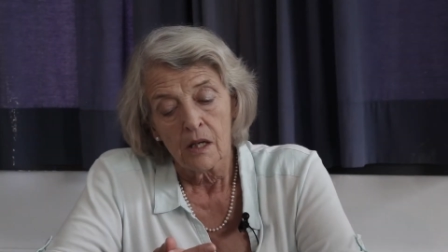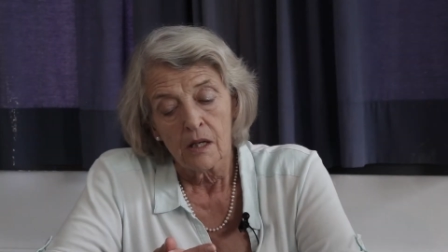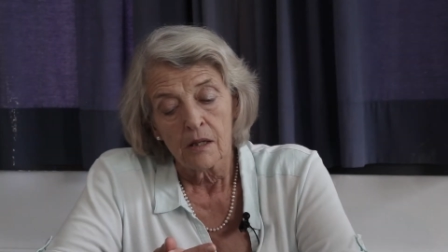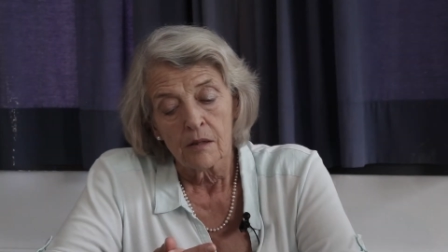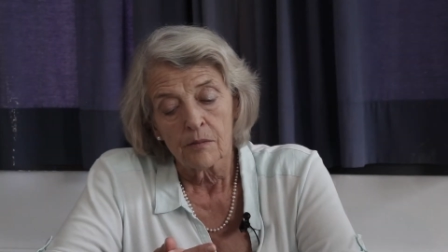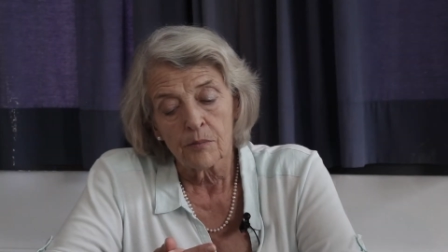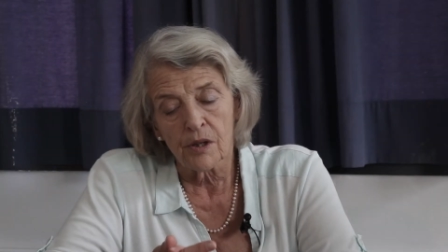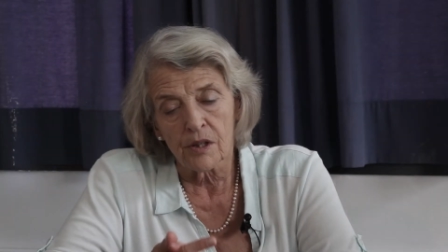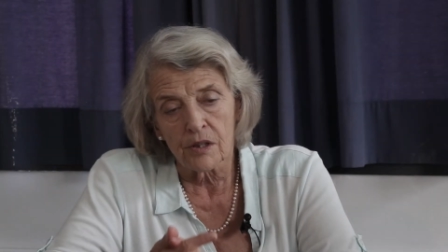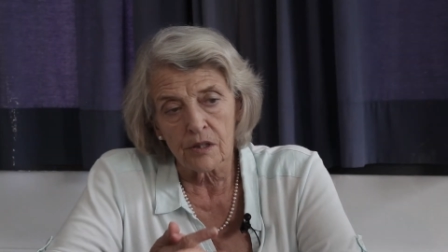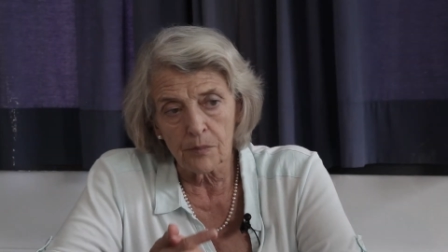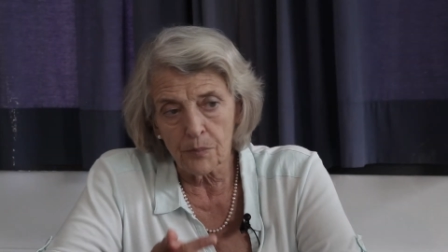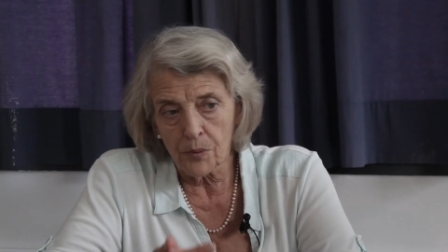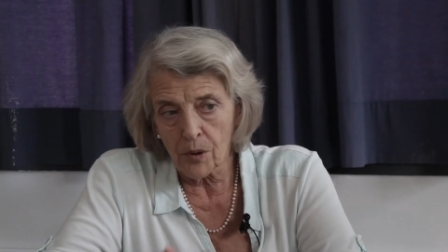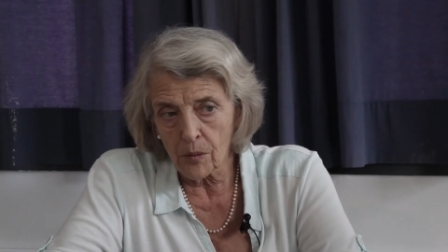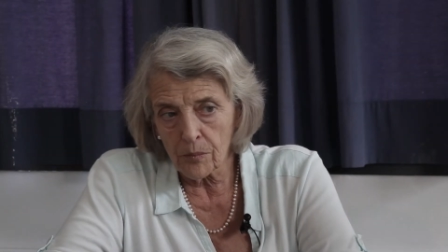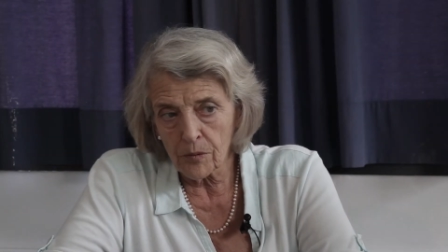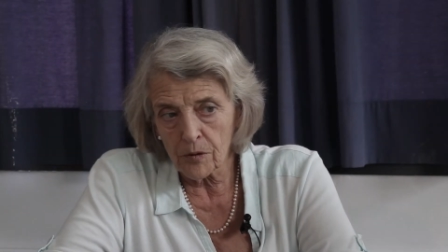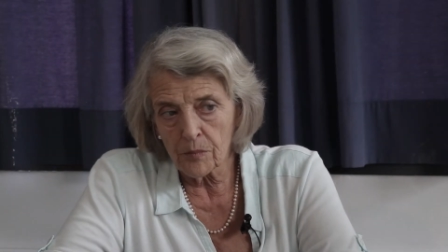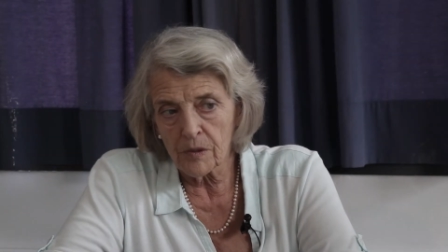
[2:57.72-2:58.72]
But the
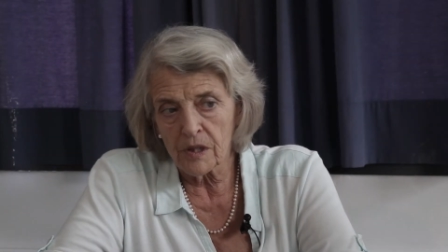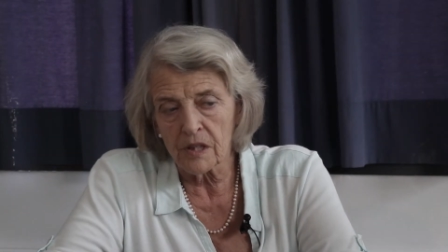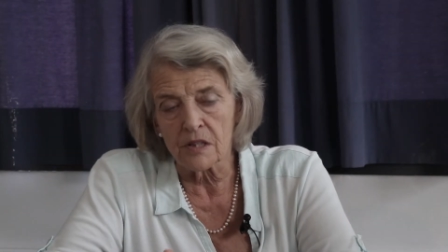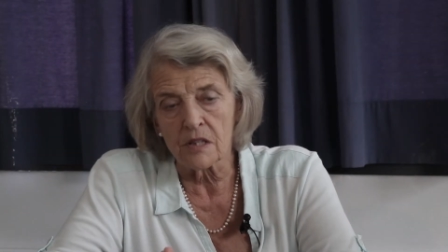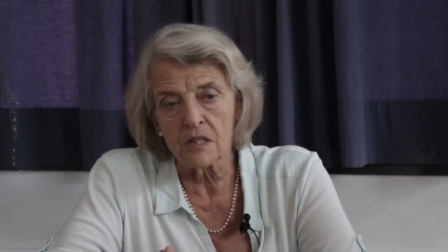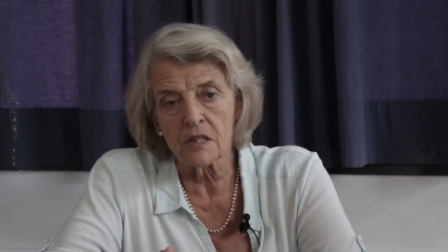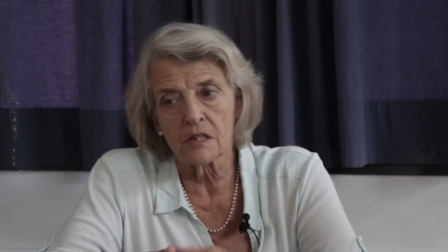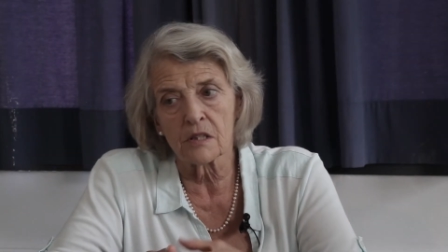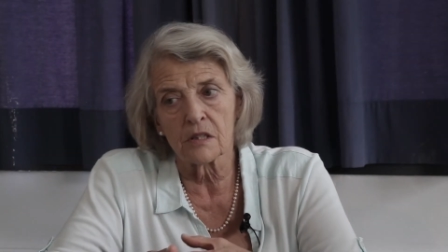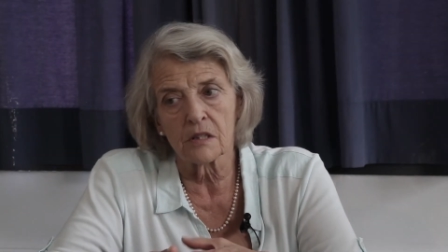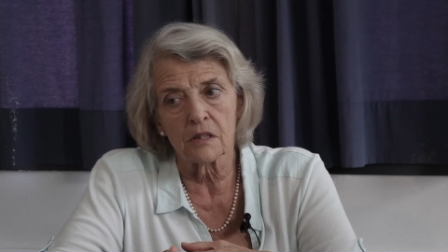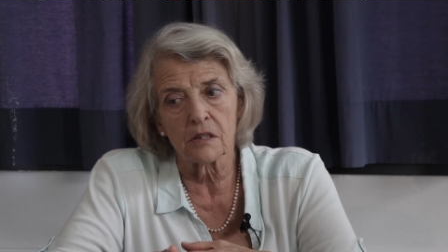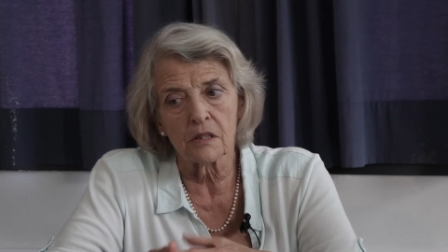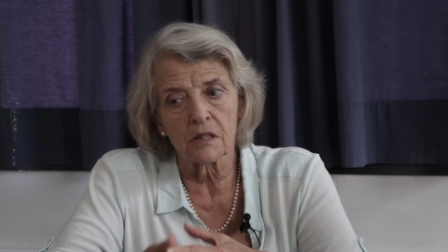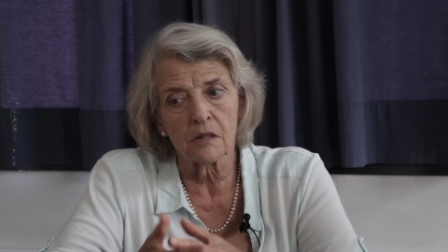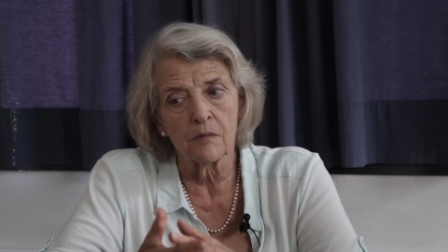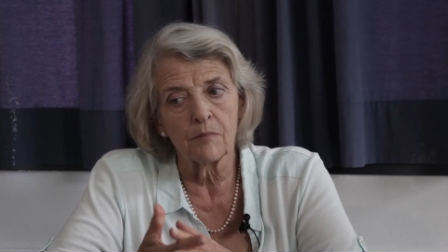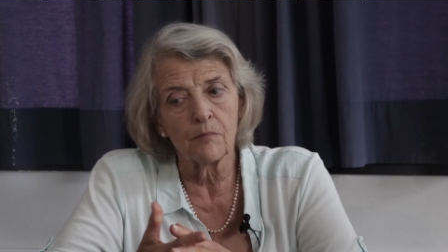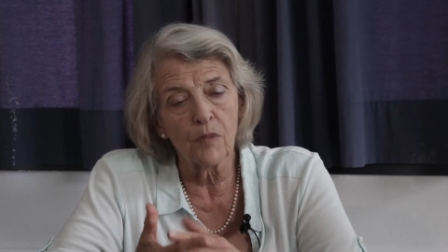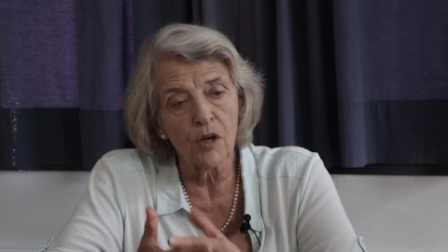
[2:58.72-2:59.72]
problem is
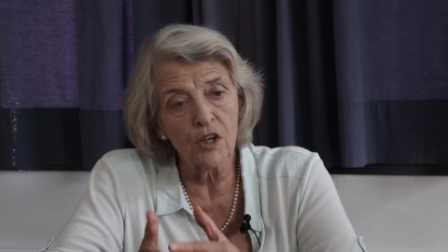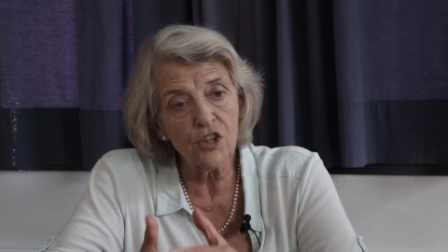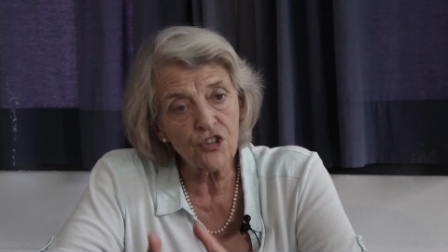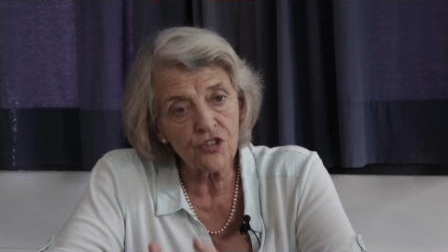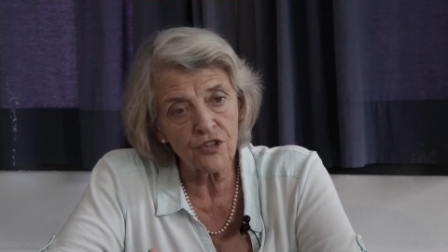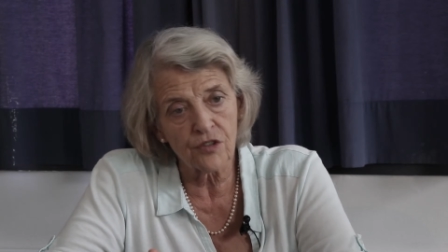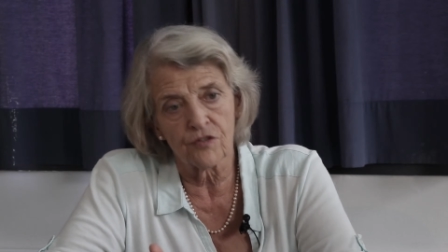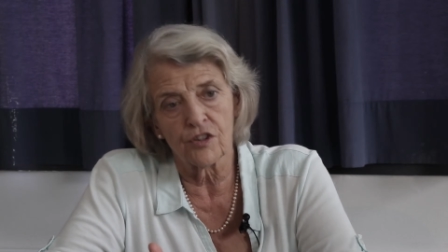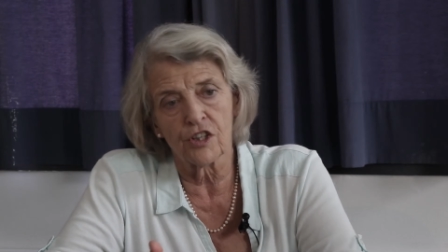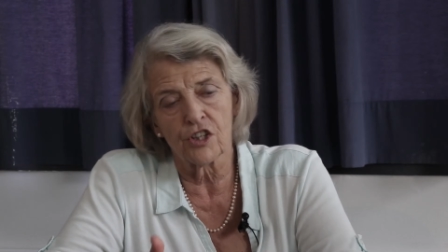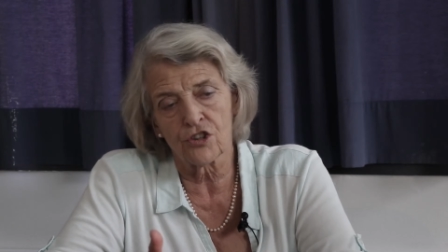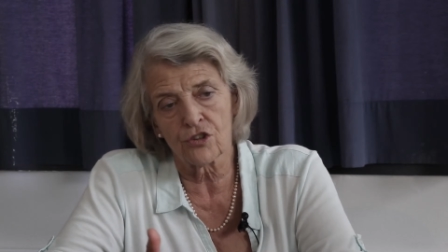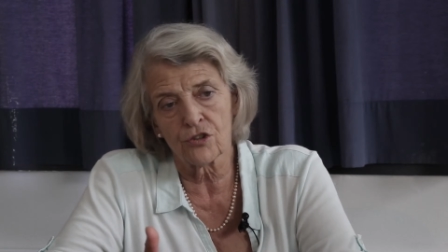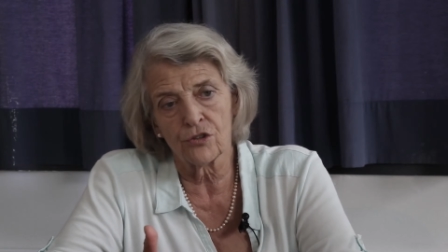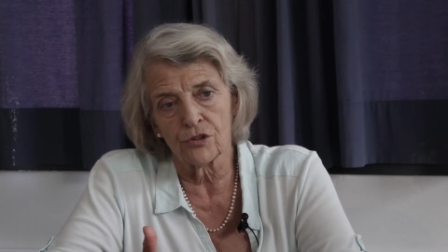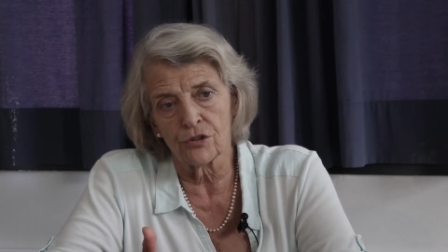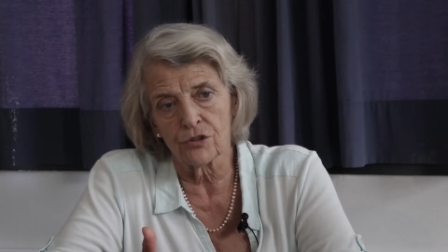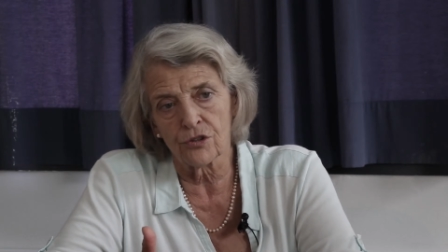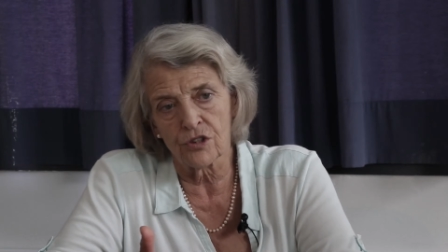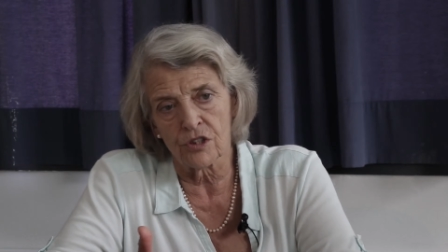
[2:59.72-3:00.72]
that most of these
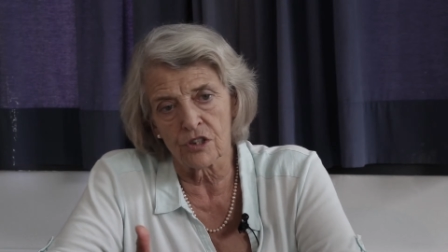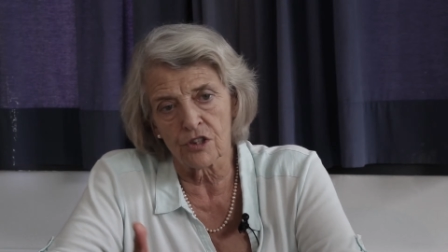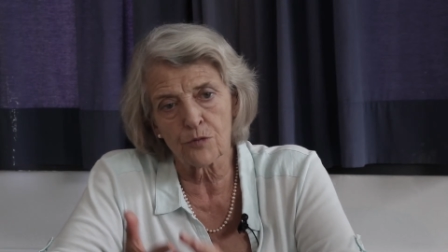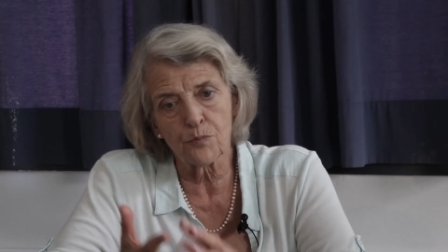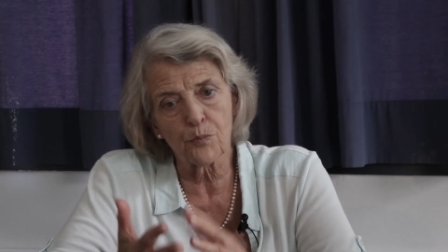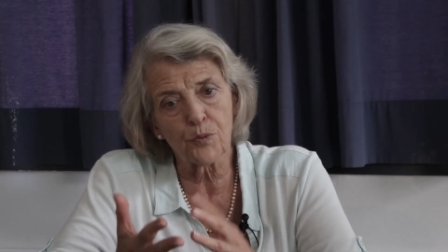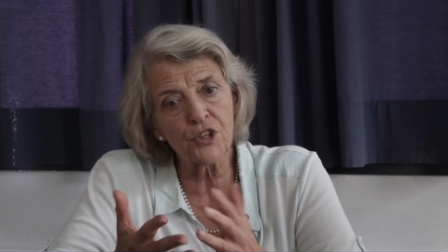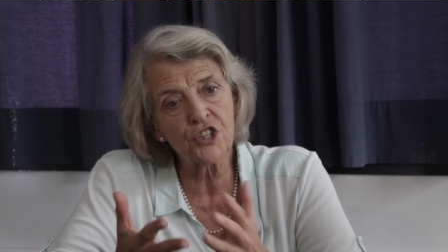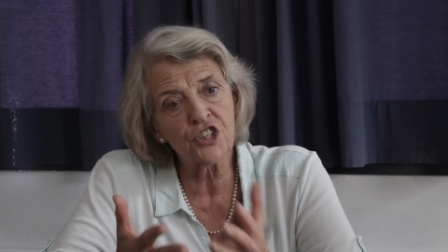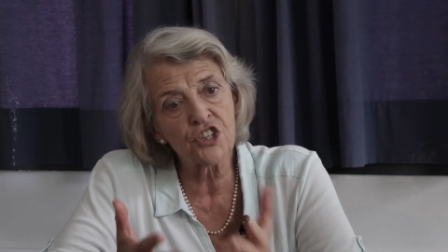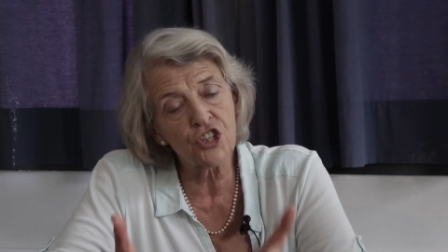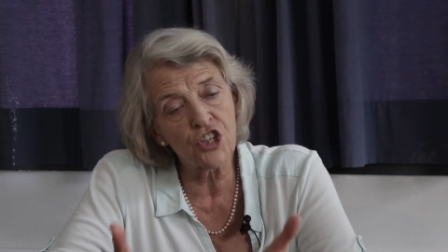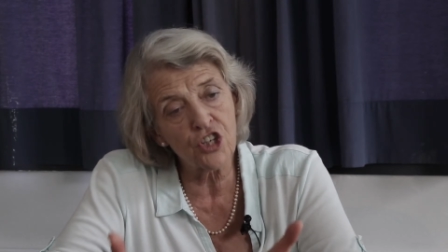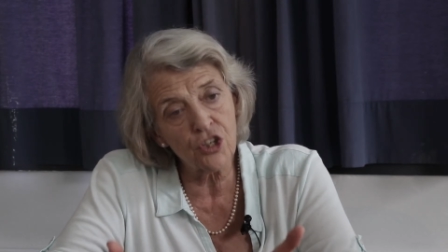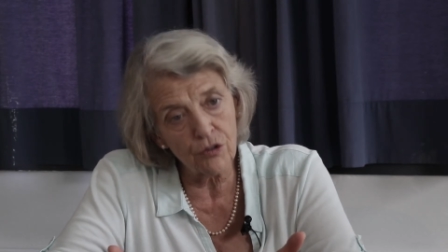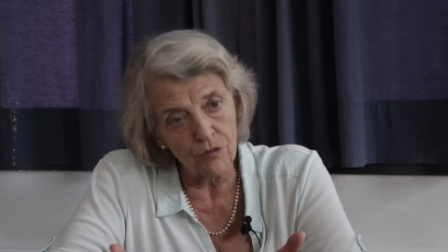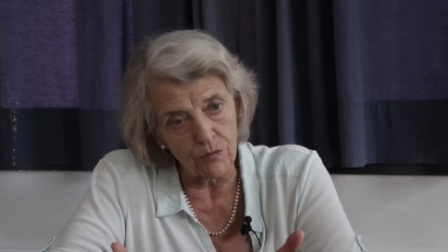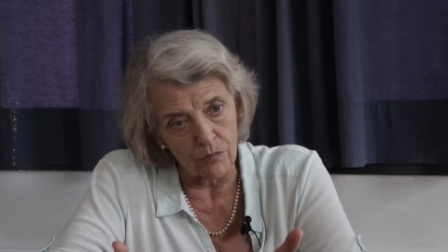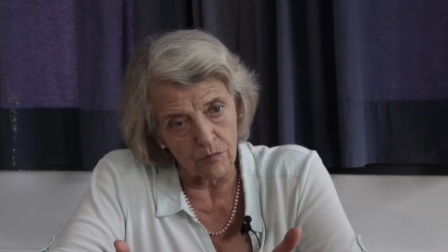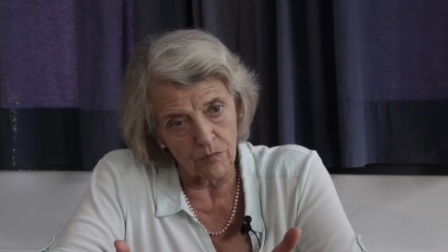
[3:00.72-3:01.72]
courses
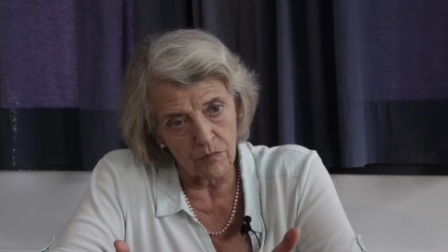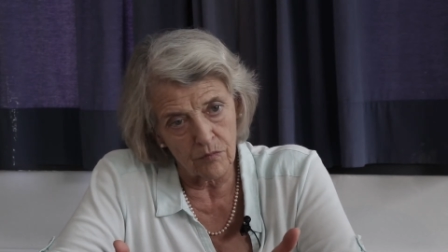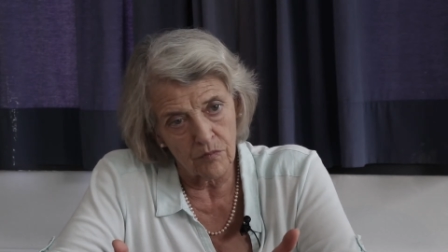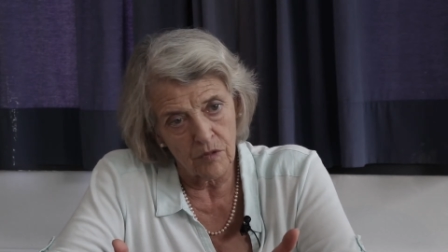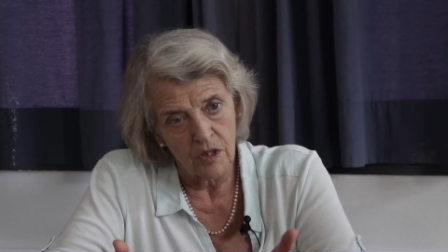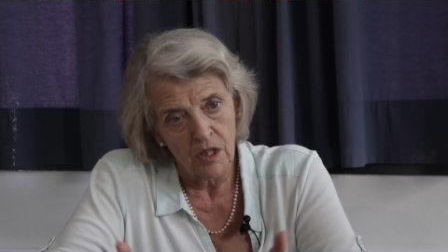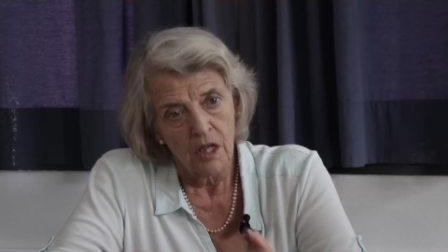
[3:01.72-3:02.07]
presume